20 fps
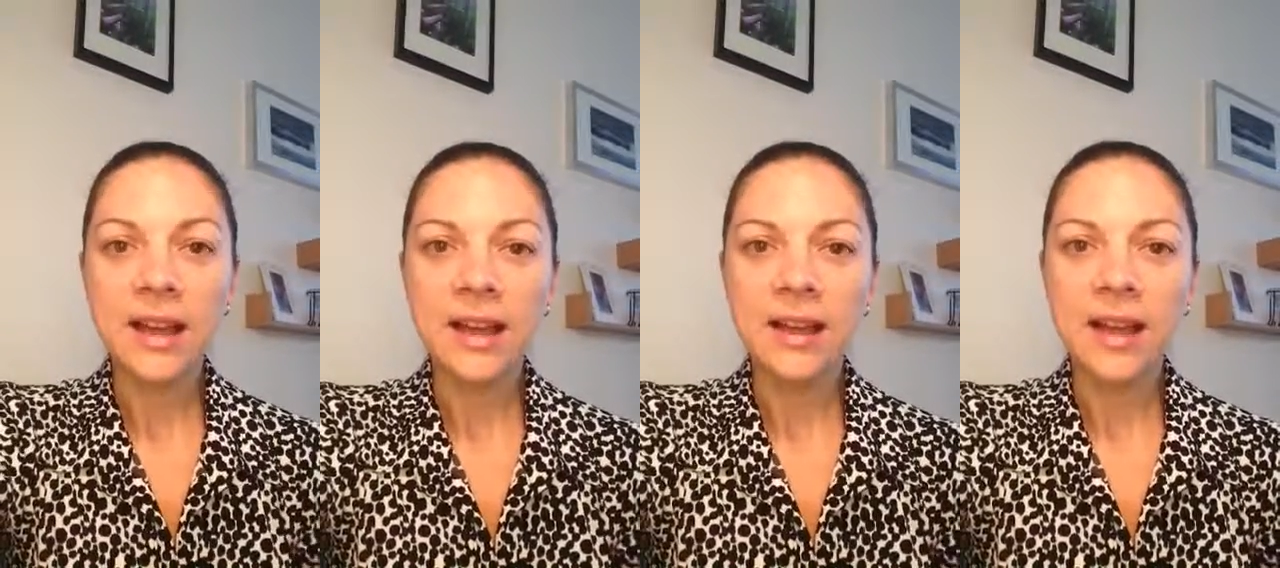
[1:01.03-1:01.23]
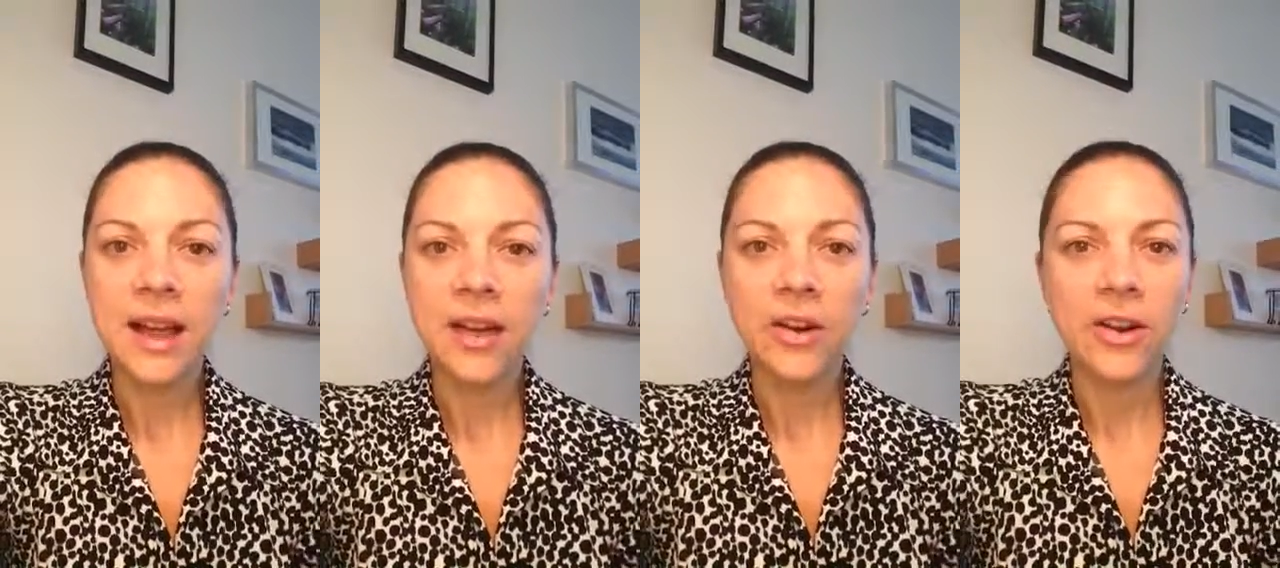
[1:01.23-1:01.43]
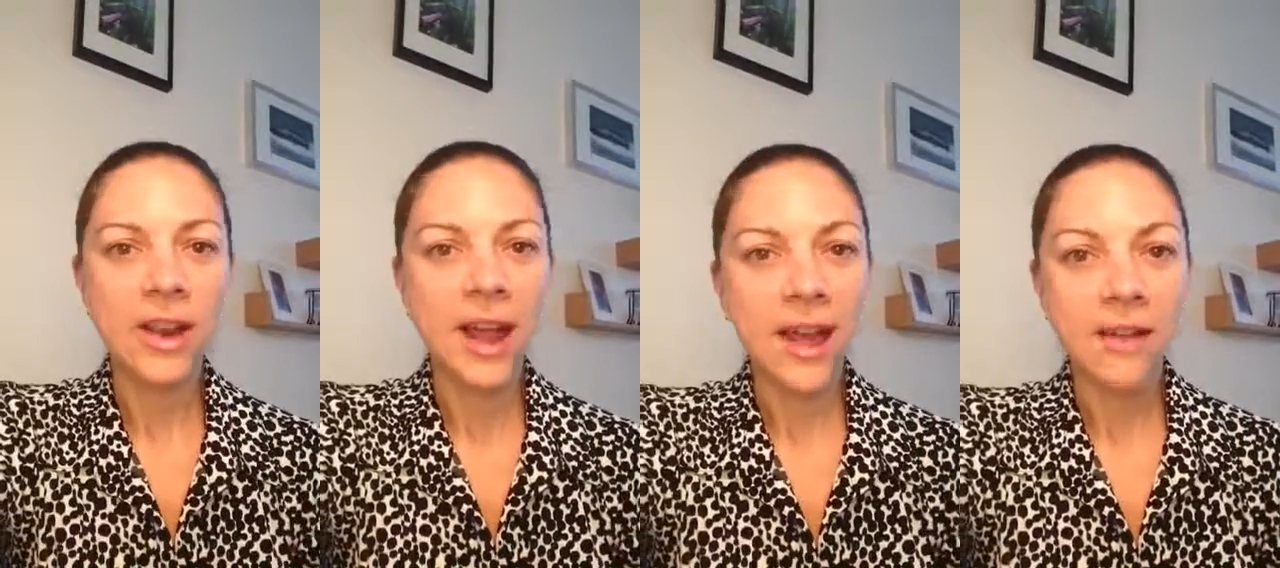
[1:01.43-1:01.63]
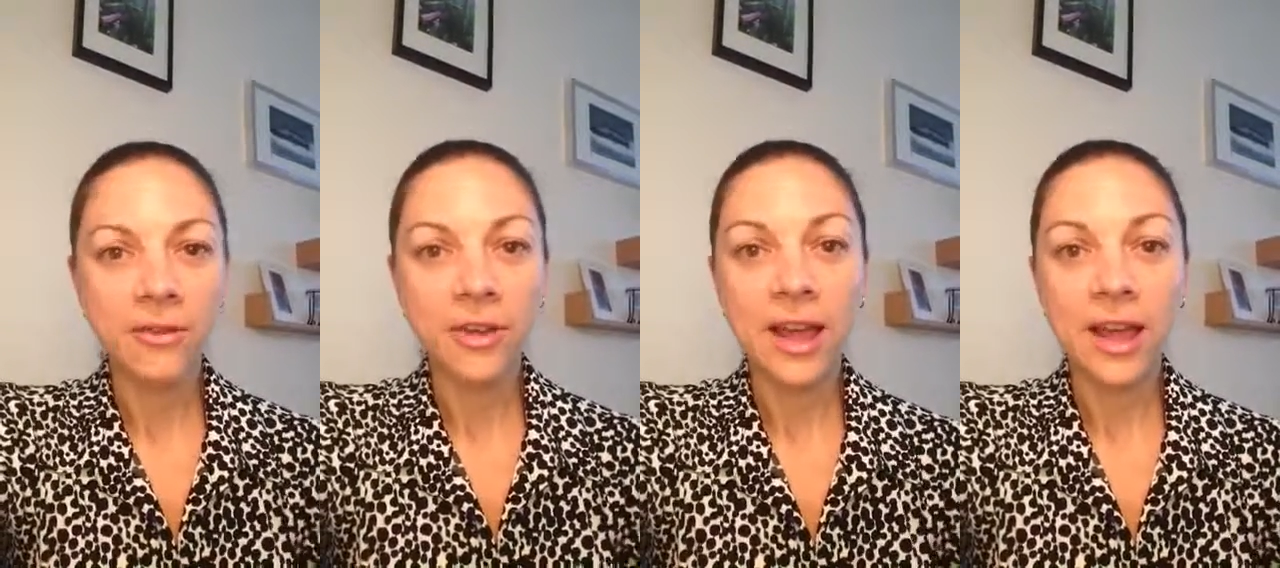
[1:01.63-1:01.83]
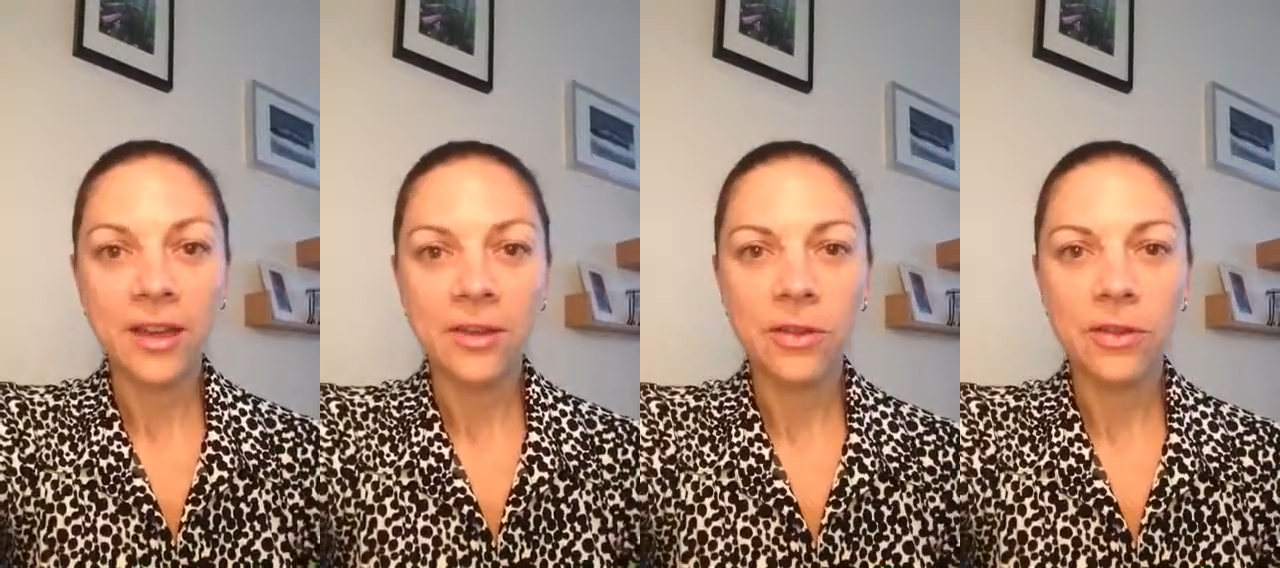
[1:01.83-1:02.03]
and how to
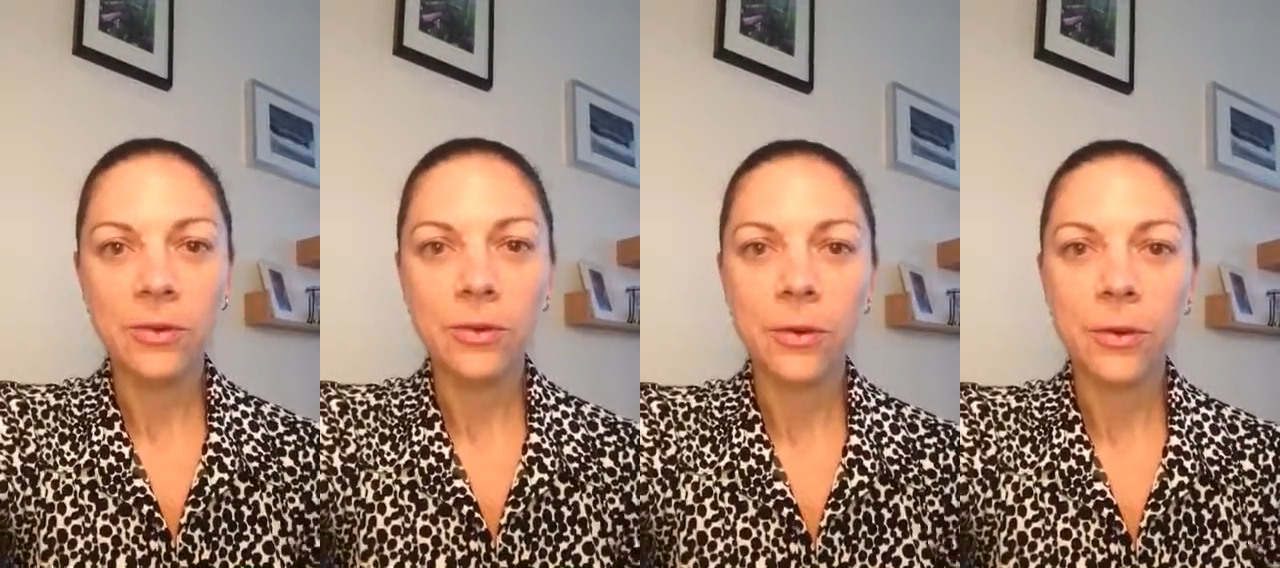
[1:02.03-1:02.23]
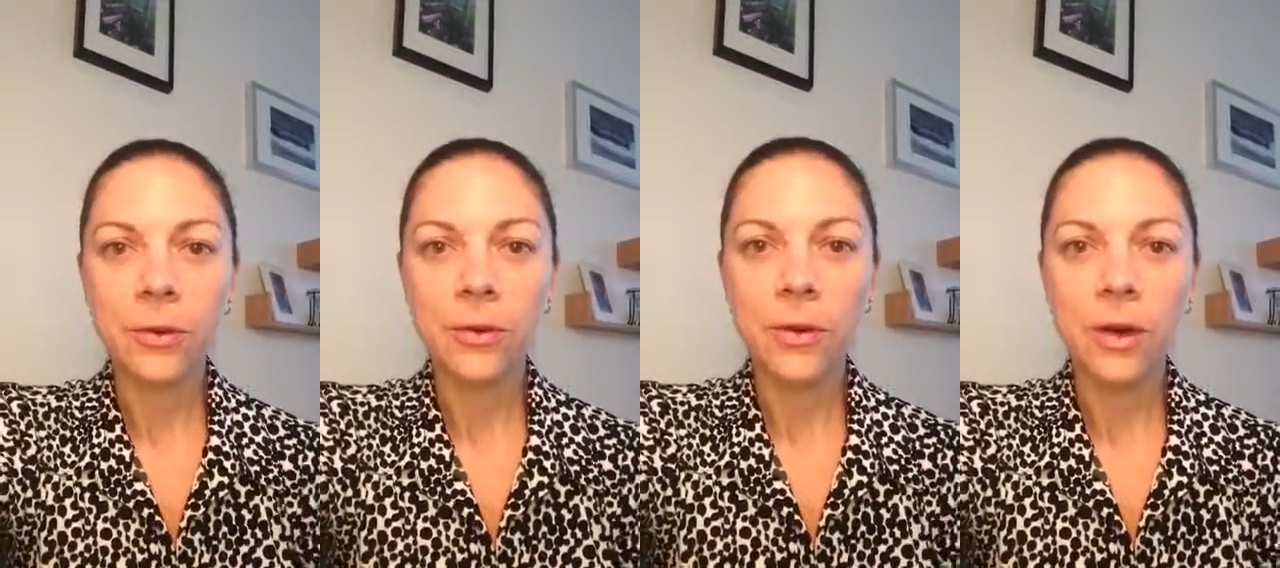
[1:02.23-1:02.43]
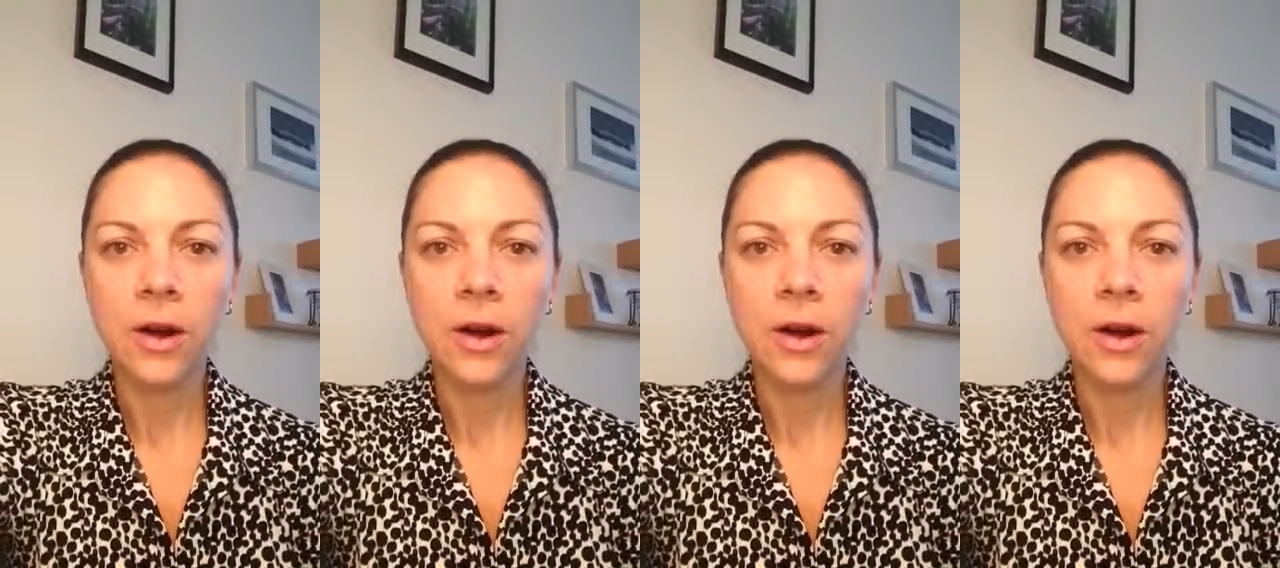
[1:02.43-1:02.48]
navigate through